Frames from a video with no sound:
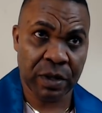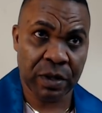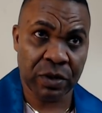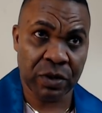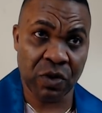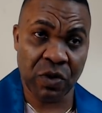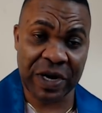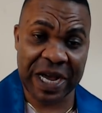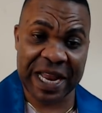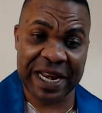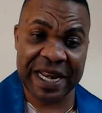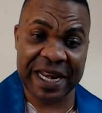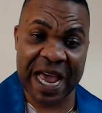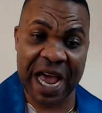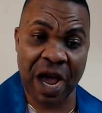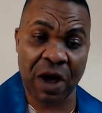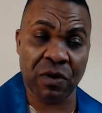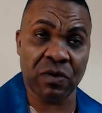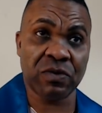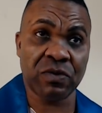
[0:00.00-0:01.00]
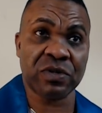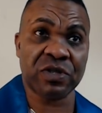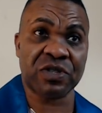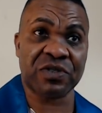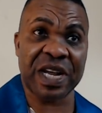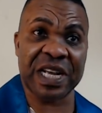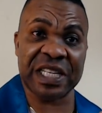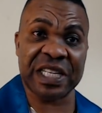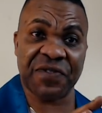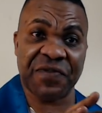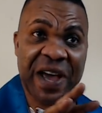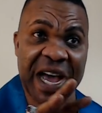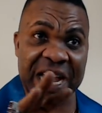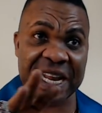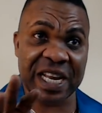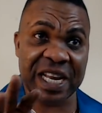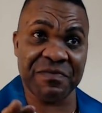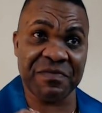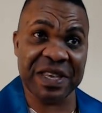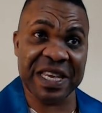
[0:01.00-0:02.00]
You can now
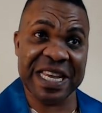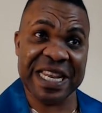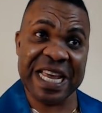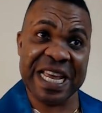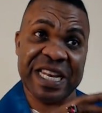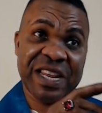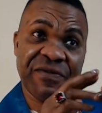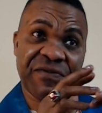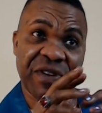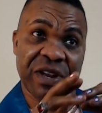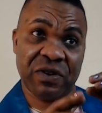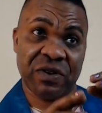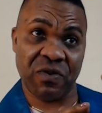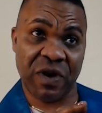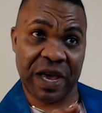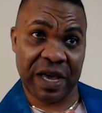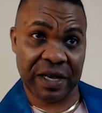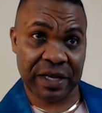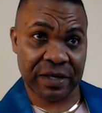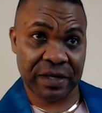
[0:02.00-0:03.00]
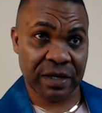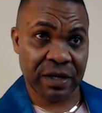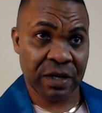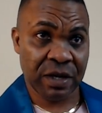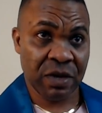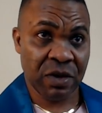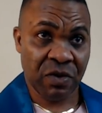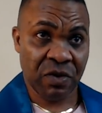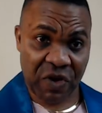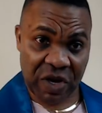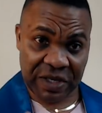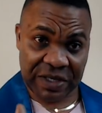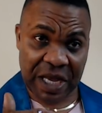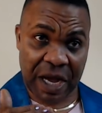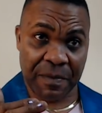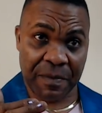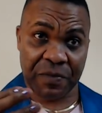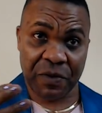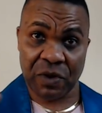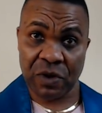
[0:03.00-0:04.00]
transfer them in a different ways. For
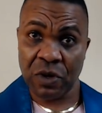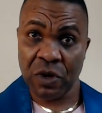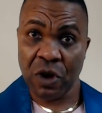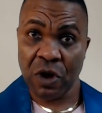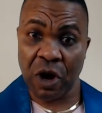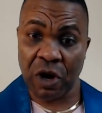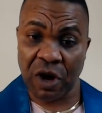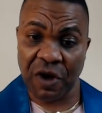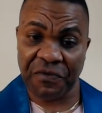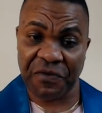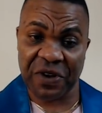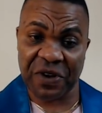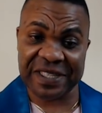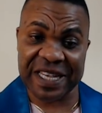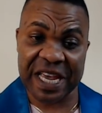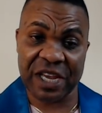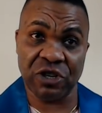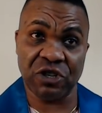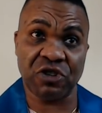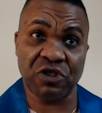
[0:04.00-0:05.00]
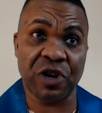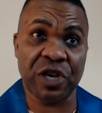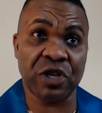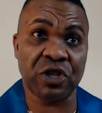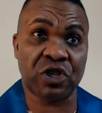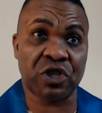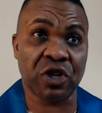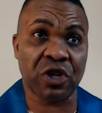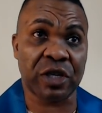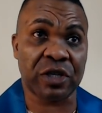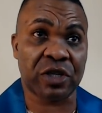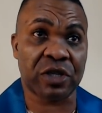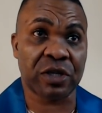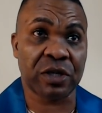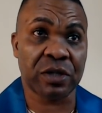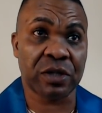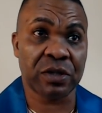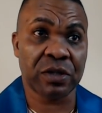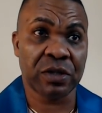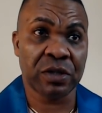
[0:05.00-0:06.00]
example, all of us are enjoying church
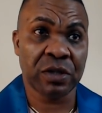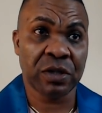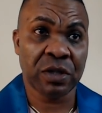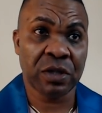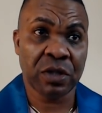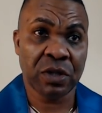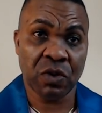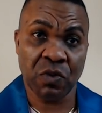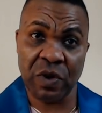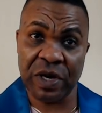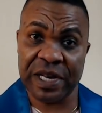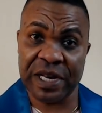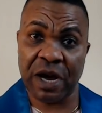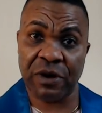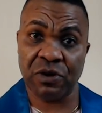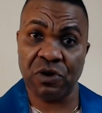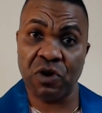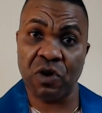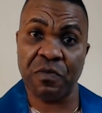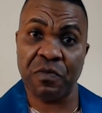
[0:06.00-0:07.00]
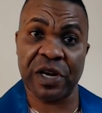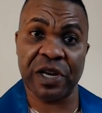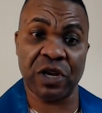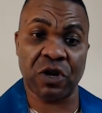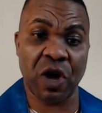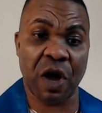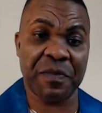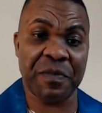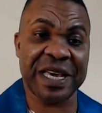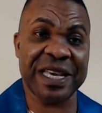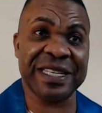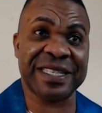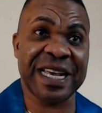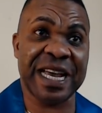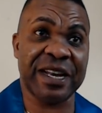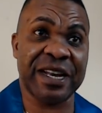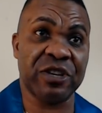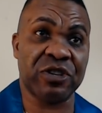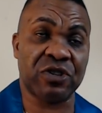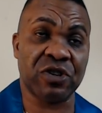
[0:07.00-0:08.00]
without nobody coming
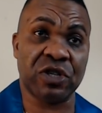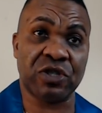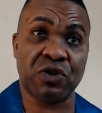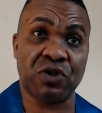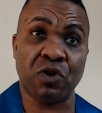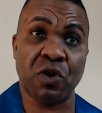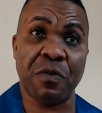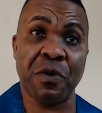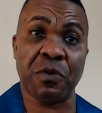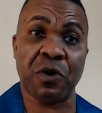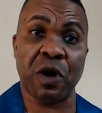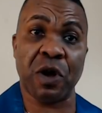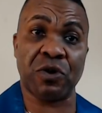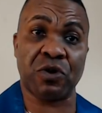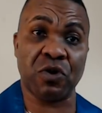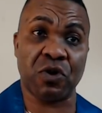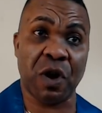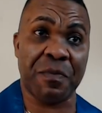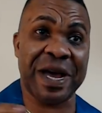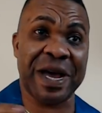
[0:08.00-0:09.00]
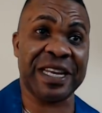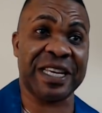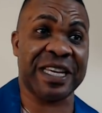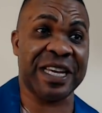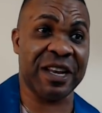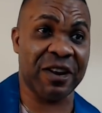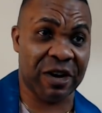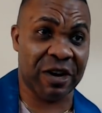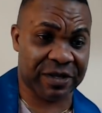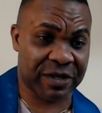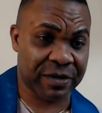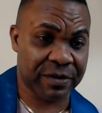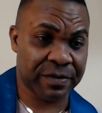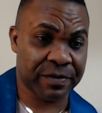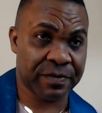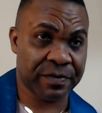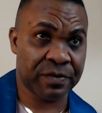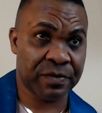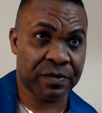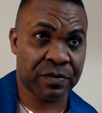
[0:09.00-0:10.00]
inside the church to come and kill us.
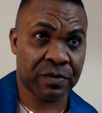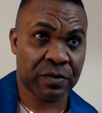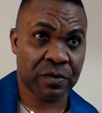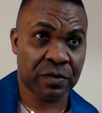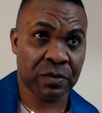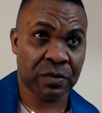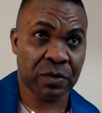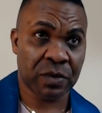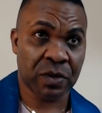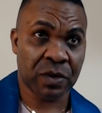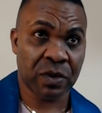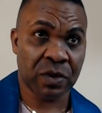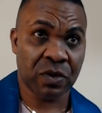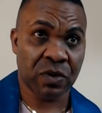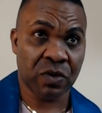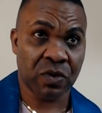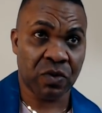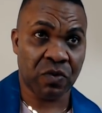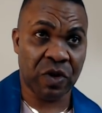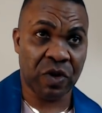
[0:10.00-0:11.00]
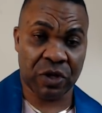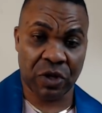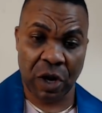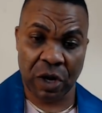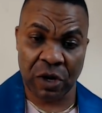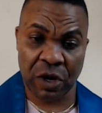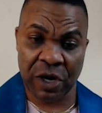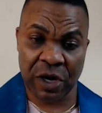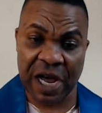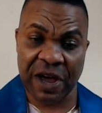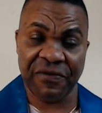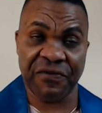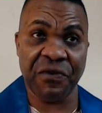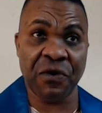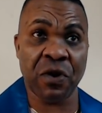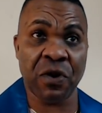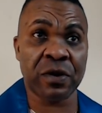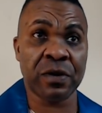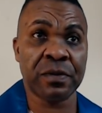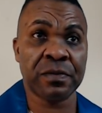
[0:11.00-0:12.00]
We turn on our
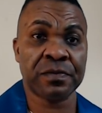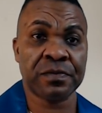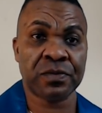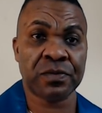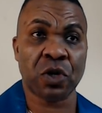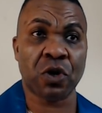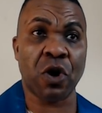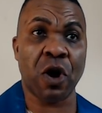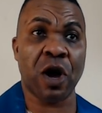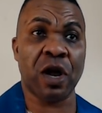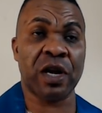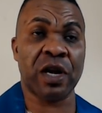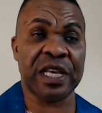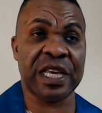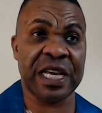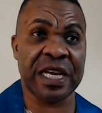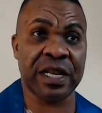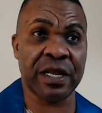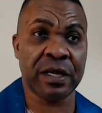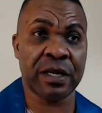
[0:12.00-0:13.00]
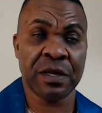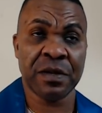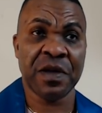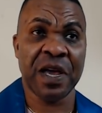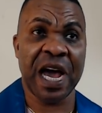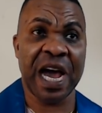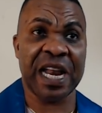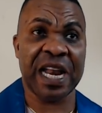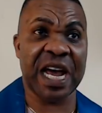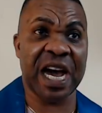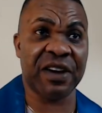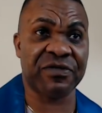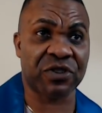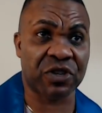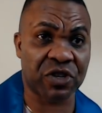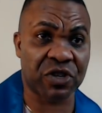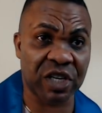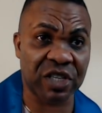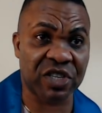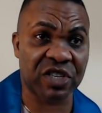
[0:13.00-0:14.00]
phone, call in, and have
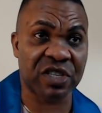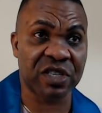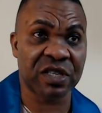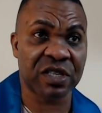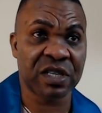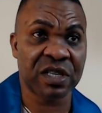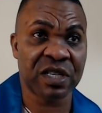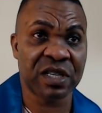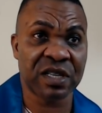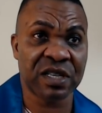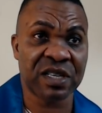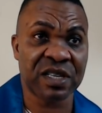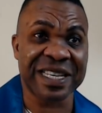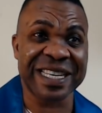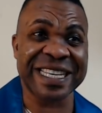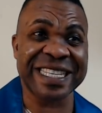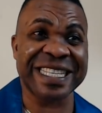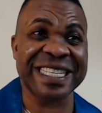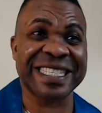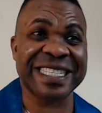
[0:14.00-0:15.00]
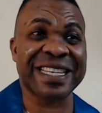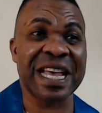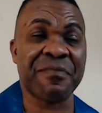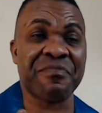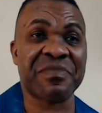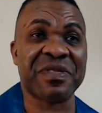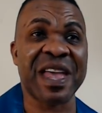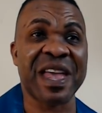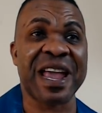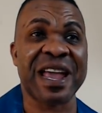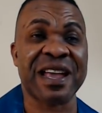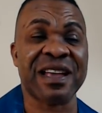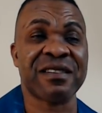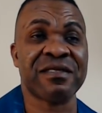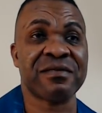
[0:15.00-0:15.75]
church. It's the same thing.